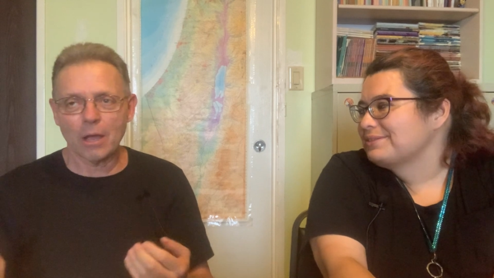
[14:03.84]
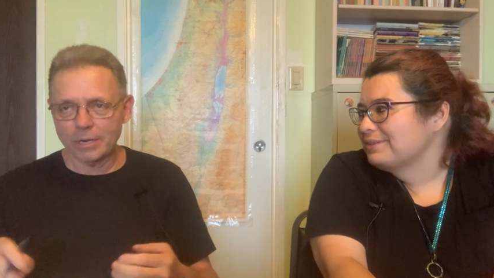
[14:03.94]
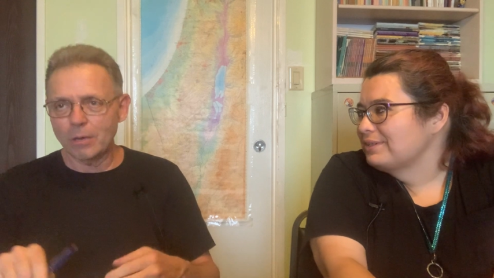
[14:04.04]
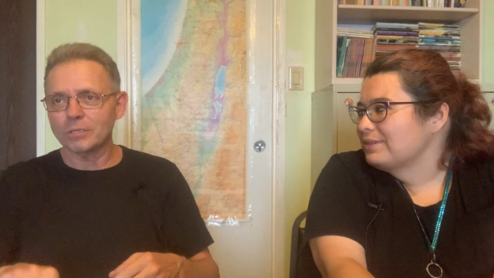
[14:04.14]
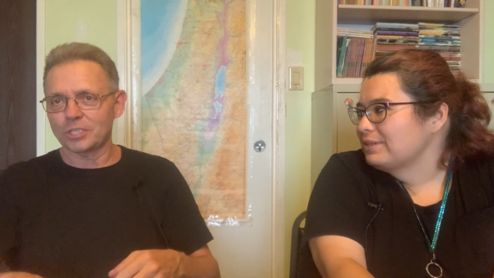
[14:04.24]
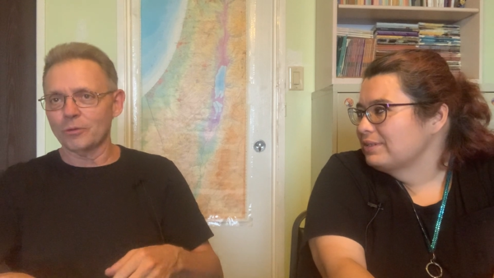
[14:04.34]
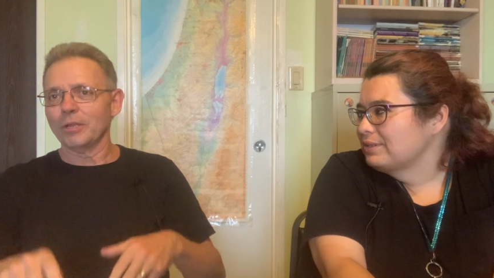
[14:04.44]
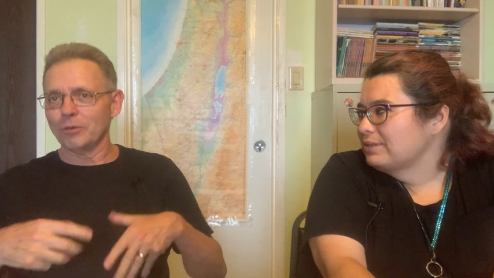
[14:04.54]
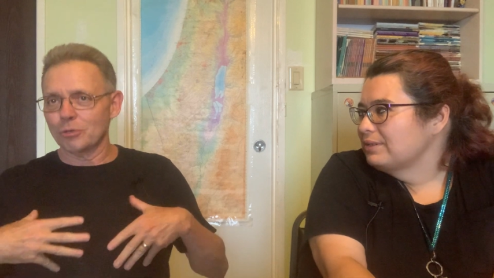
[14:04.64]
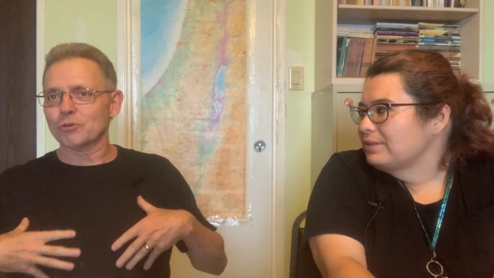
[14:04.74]
Speaker 1: Now, I know it's
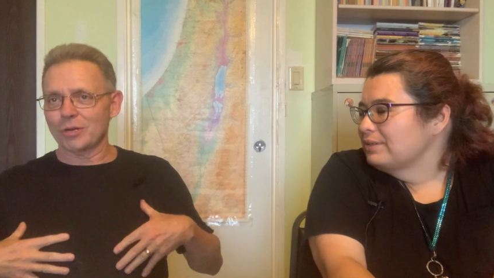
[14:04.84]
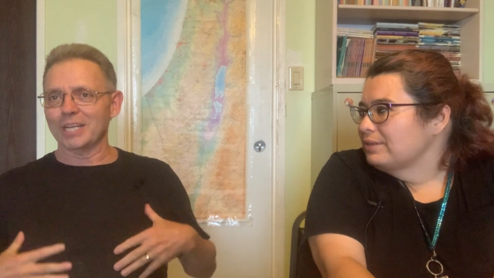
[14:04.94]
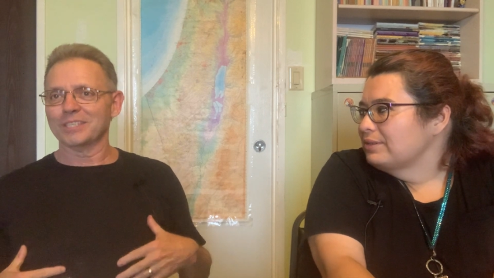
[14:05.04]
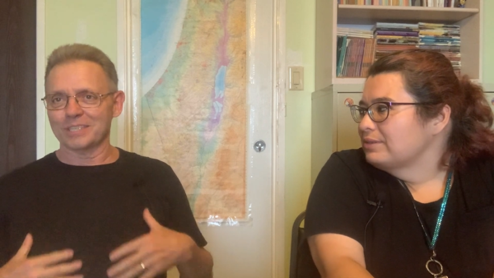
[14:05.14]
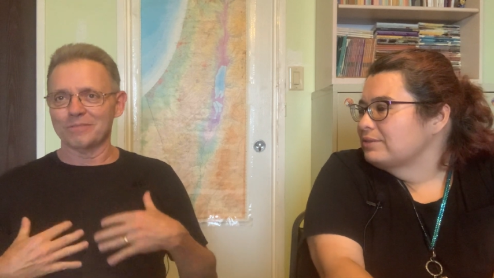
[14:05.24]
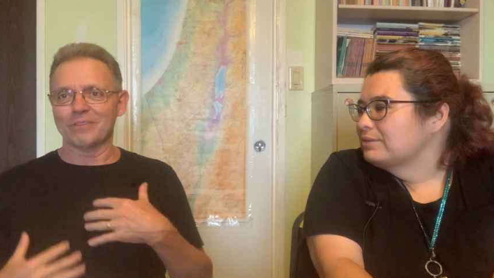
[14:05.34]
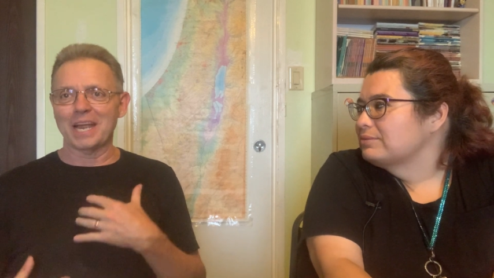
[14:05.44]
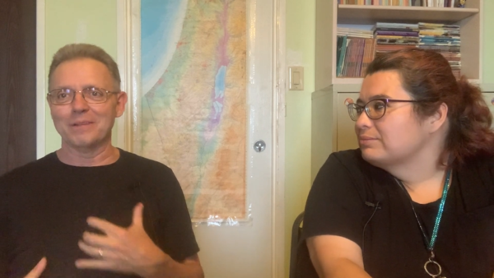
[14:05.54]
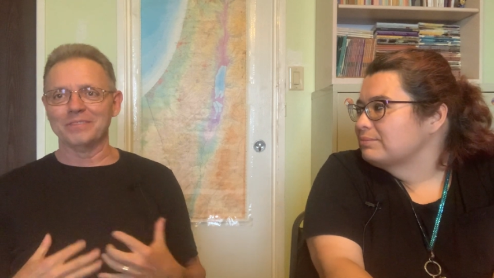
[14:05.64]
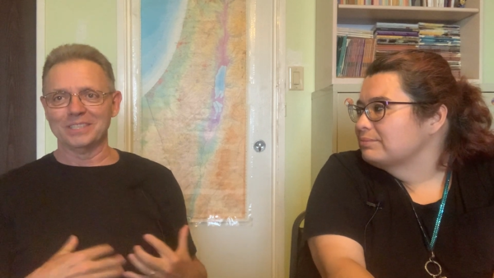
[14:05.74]
doing nutrients and
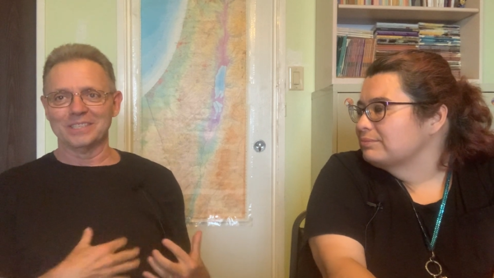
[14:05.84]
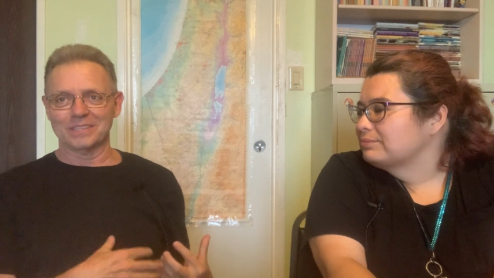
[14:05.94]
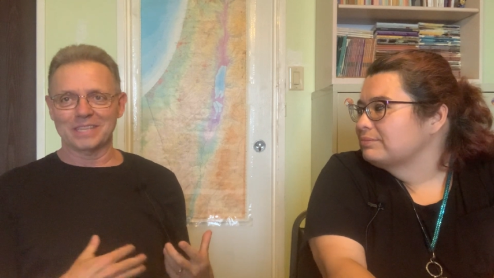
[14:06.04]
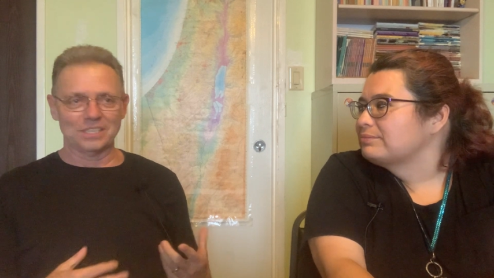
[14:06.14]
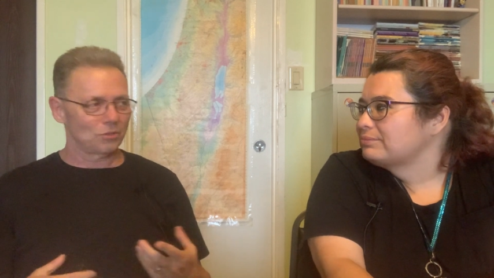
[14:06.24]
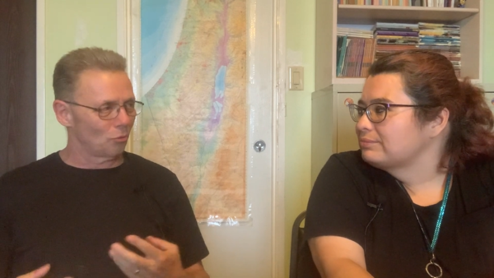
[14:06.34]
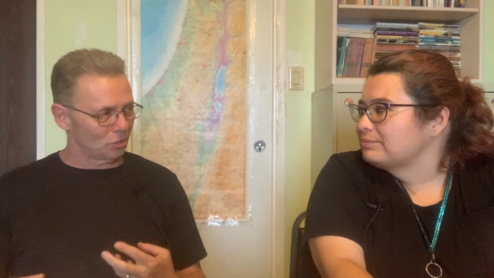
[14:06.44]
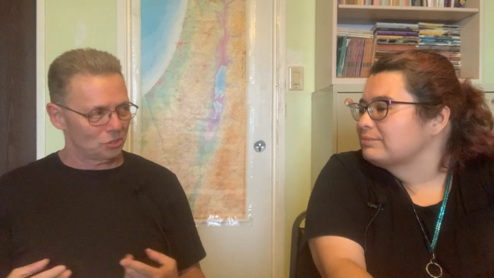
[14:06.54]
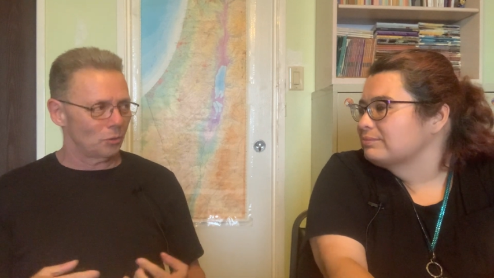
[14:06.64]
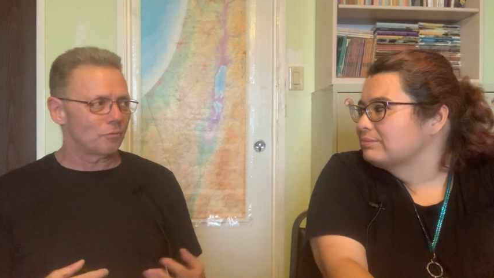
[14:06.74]
vitamins and things the
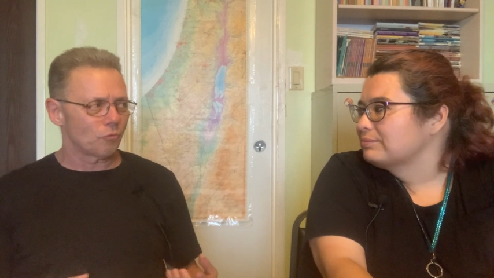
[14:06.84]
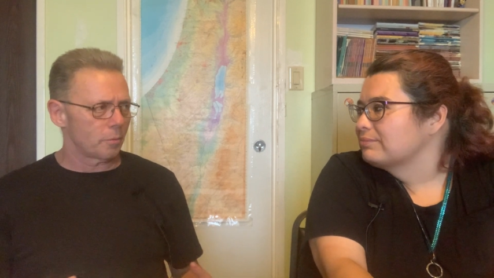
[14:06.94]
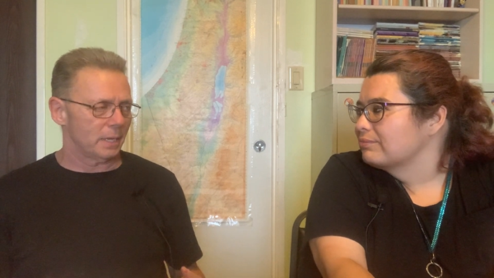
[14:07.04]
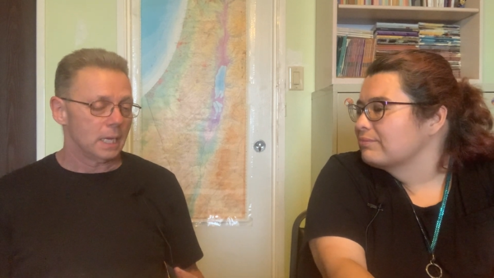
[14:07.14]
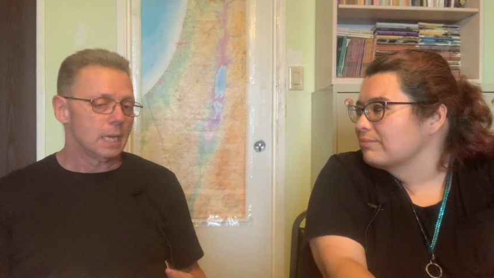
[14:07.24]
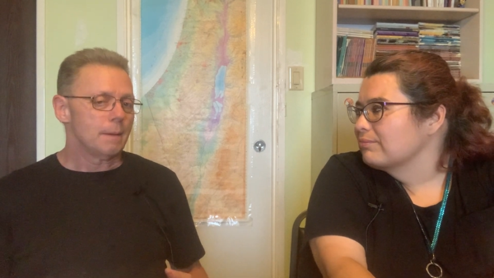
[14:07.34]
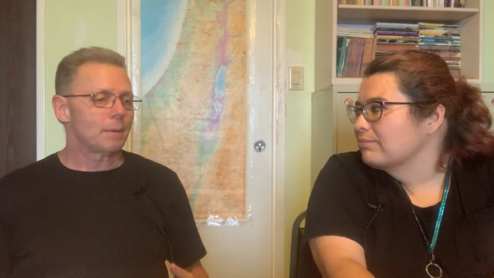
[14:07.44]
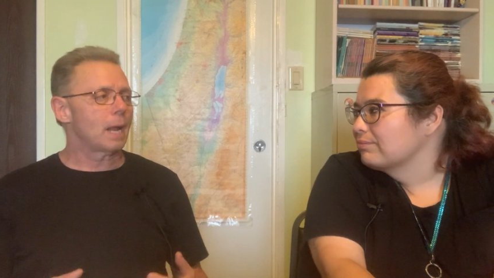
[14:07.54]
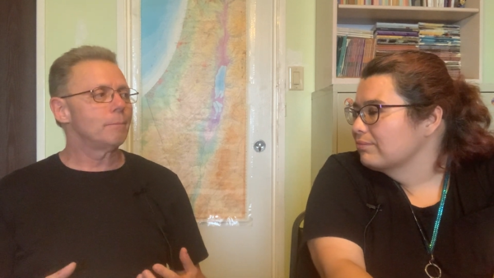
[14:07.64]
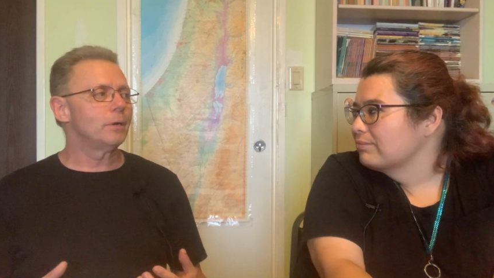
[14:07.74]
Lord is doing for me,
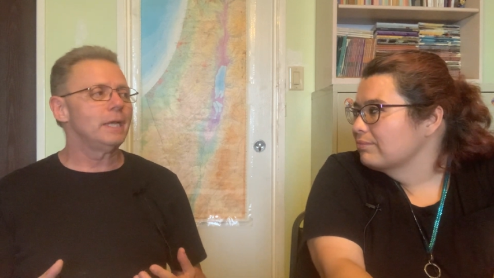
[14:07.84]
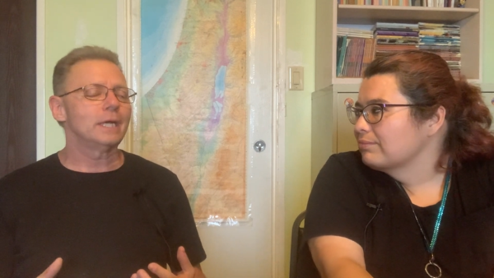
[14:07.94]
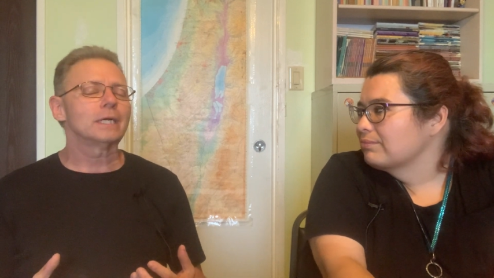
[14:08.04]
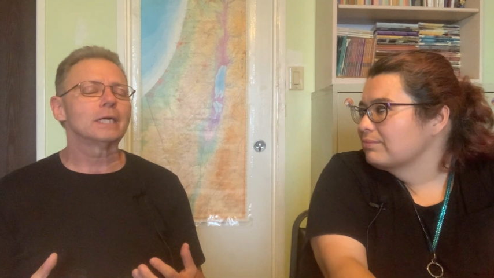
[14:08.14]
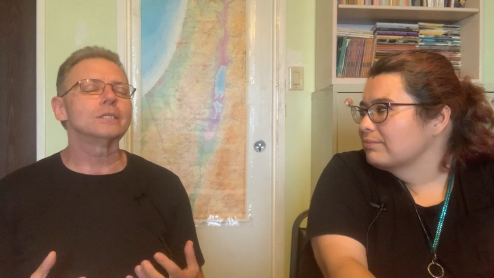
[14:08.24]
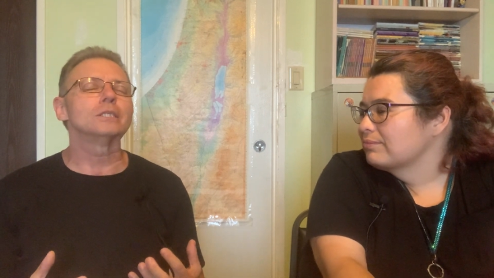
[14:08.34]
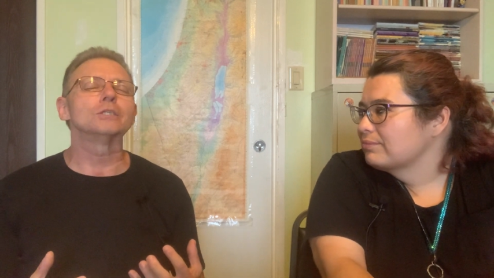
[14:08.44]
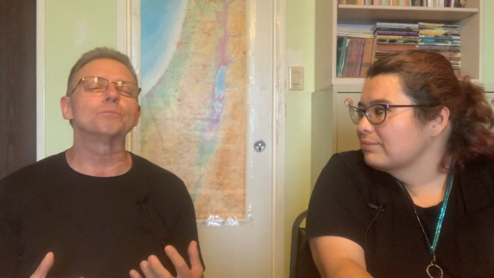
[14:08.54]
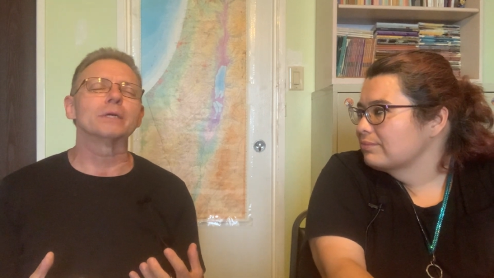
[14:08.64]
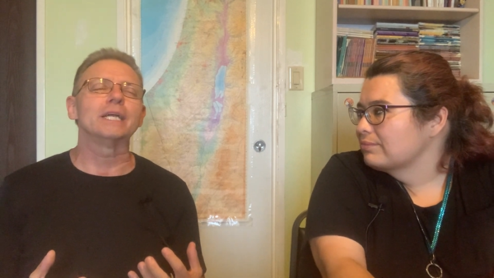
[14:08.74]
but I'm reading it because
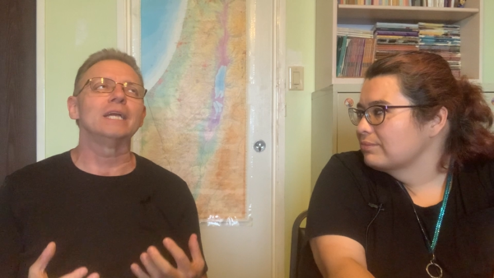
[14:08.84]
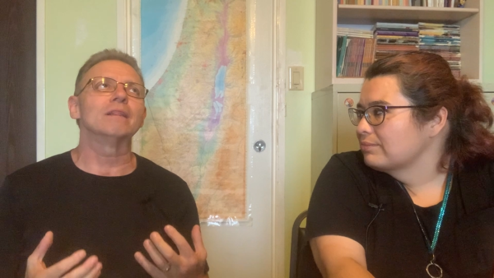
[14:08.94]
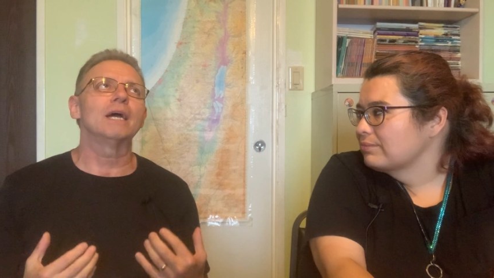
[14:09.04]
it's bringing